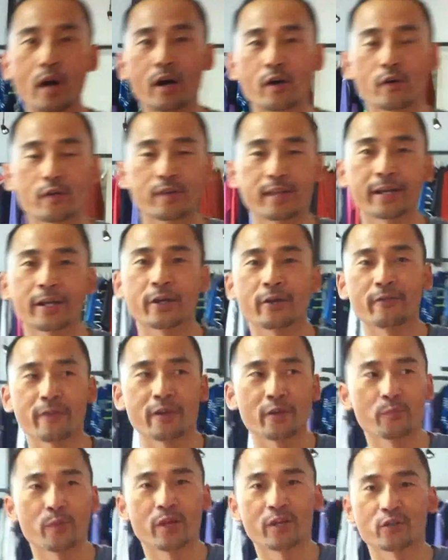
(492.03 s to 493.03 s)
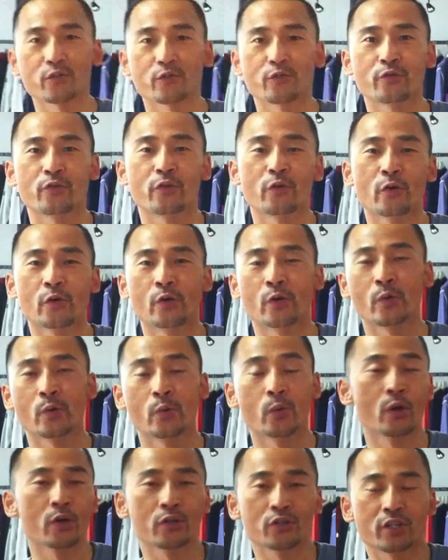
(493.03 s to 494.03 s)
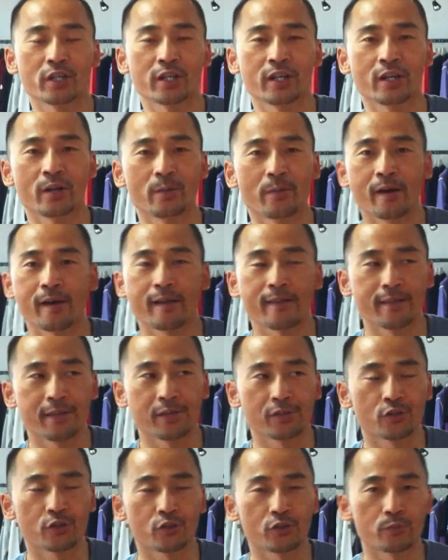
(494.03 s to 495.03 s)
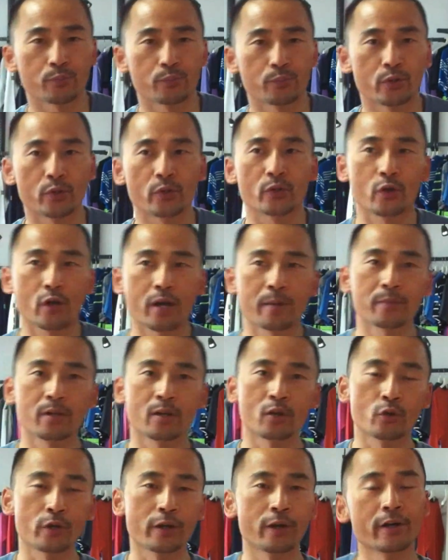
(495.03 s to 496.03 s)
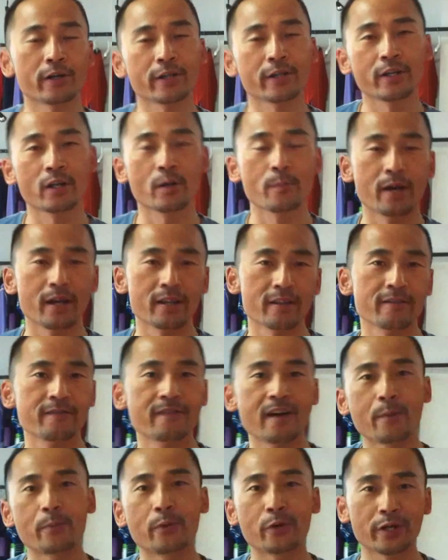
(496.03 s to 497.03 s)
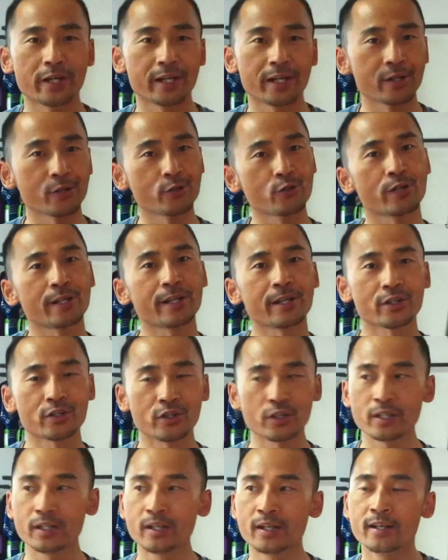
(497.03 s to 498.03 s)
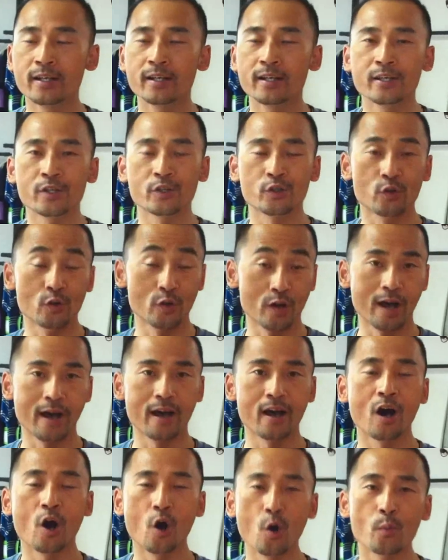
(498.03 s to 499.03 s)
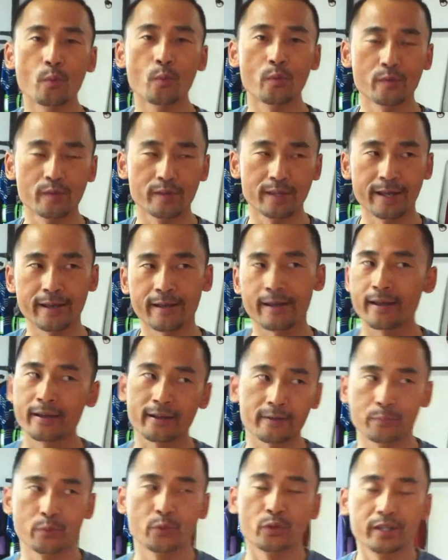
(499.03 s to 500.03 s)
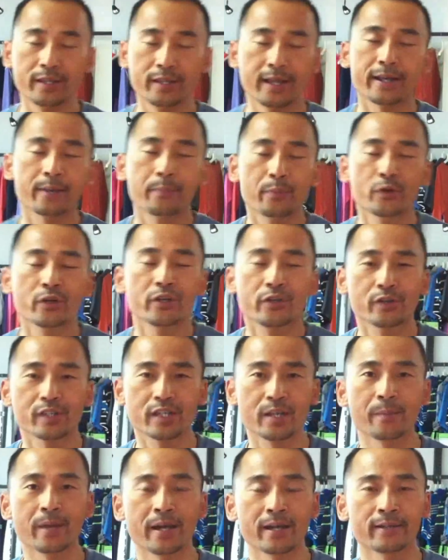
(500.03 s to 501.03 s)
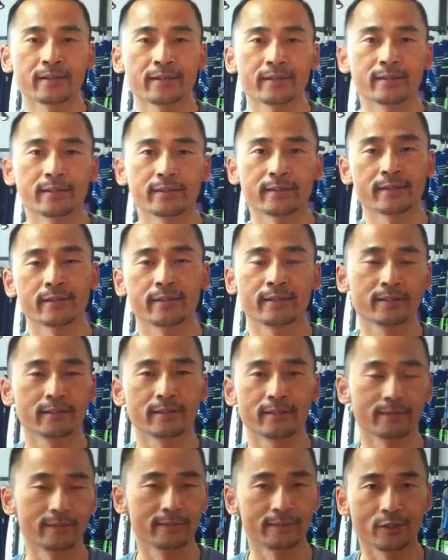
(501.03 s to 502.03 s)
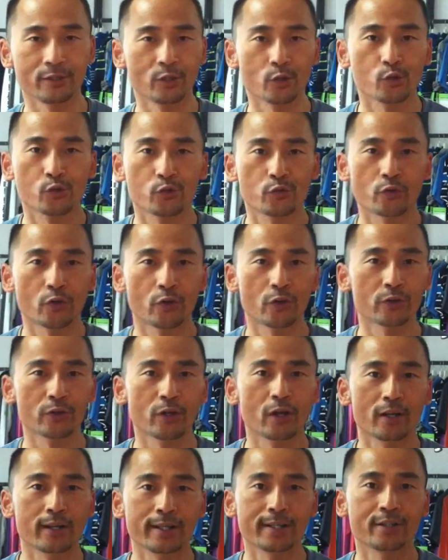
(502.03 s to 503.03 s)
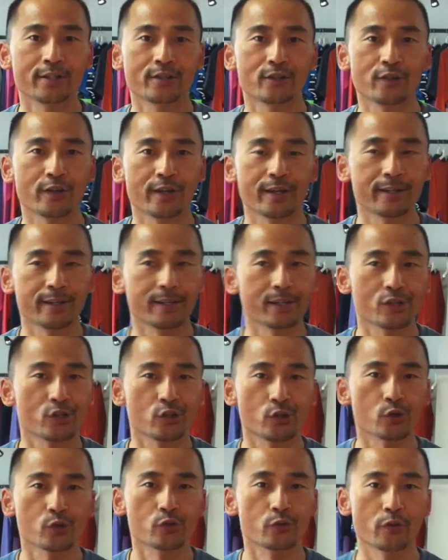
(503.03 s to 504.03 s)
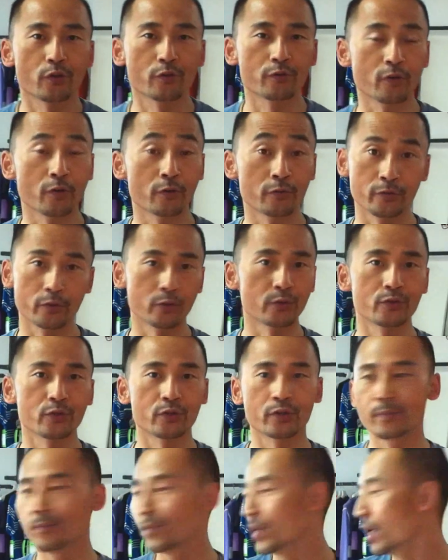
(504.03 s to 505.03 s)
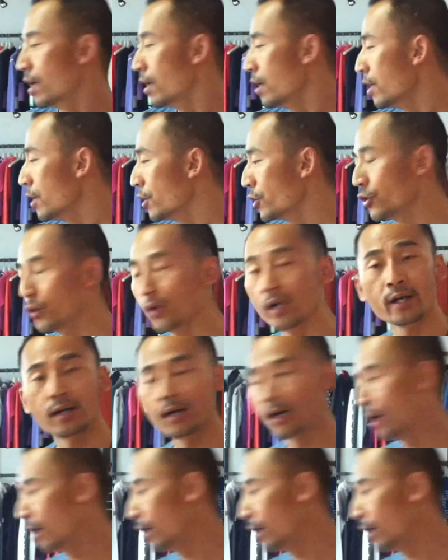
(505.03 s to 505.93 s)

Well, thank you very much for watching about this program regarding about the fabric introduction. So I hope that can bring you some useful knowledge and it's useful for future. So